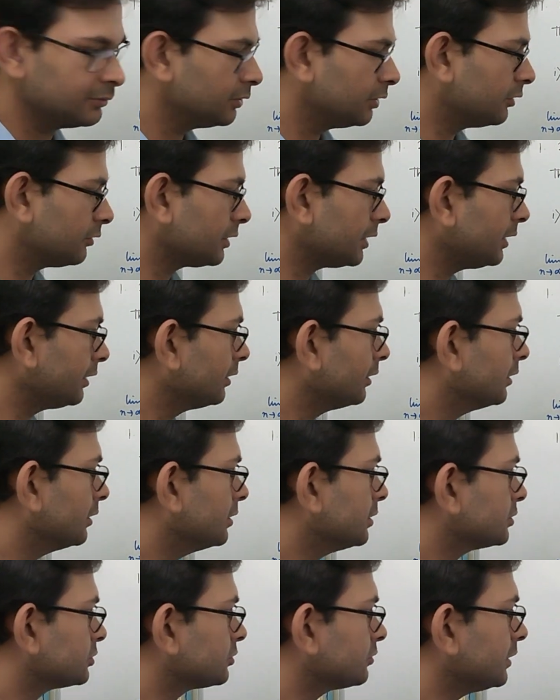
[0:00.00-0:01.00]
Okay,
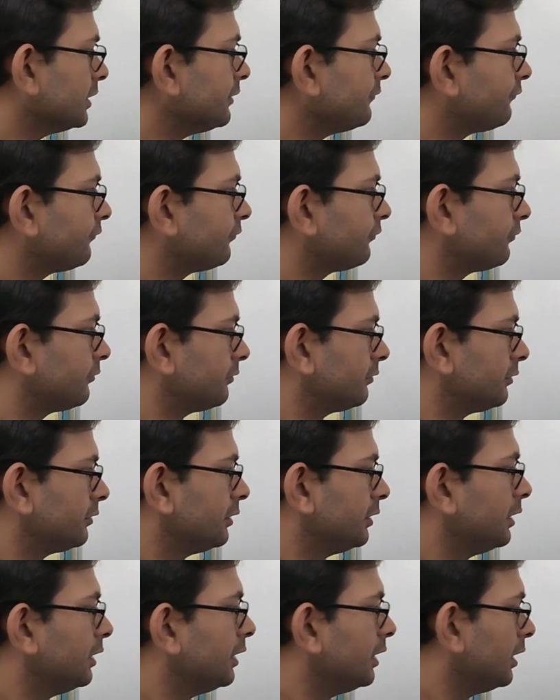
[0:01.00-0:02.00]
so if
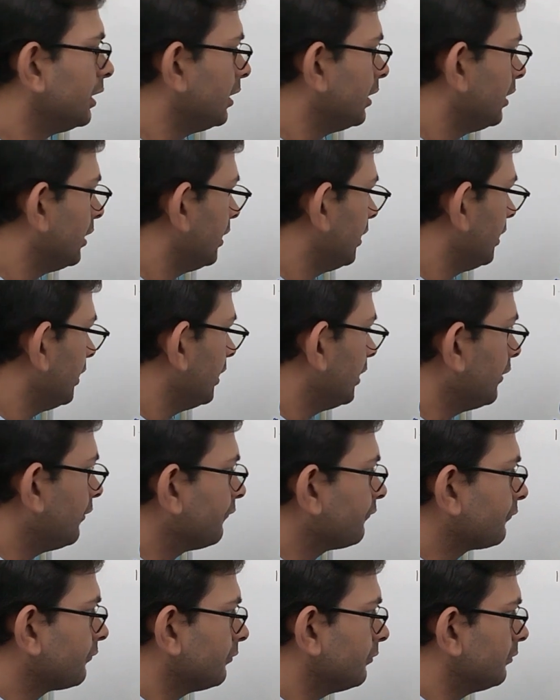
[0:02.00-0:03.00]
you
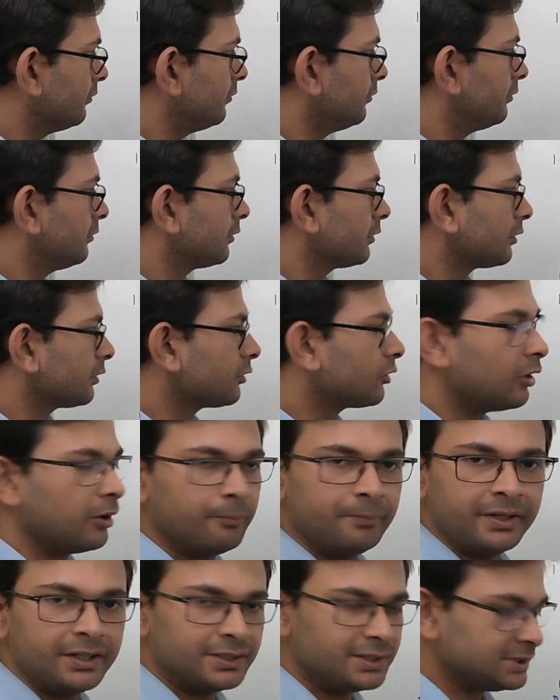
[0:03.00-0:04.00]
have
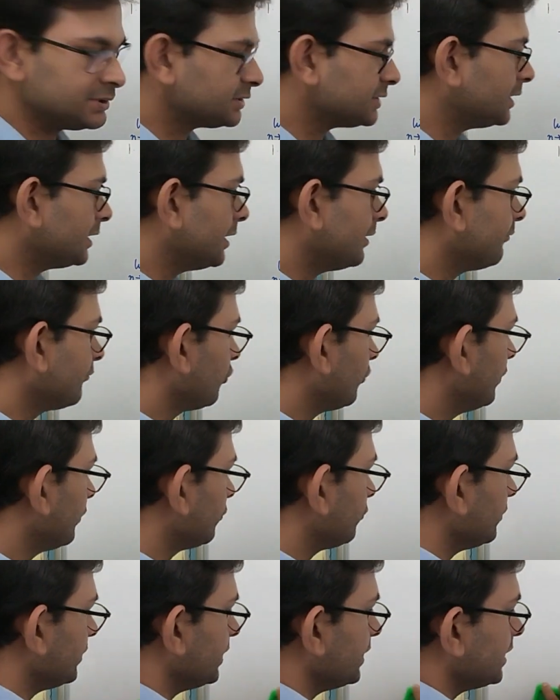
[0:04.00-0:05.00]
copied this, then I am going
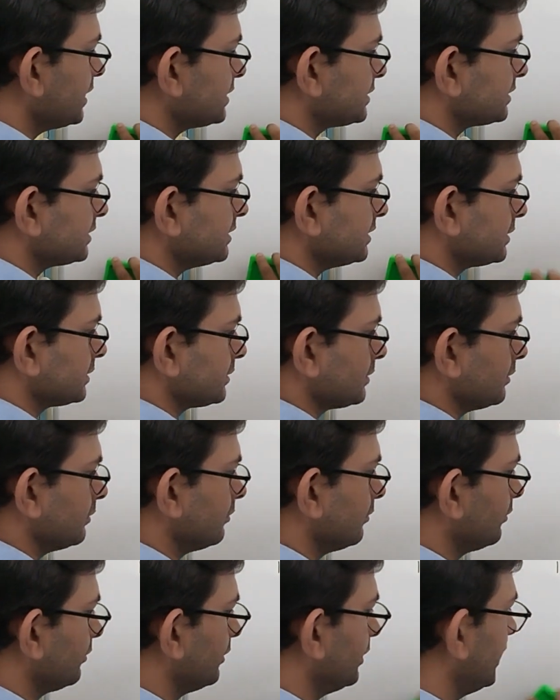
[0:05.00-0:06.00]
to erase this
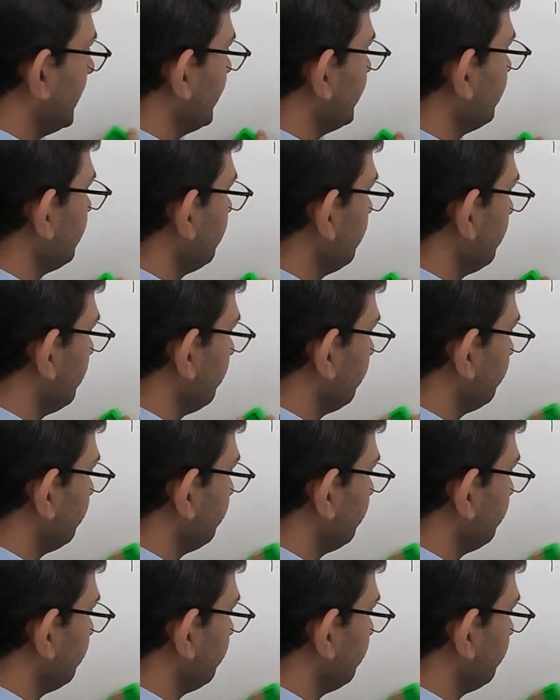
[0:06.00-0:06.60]
line.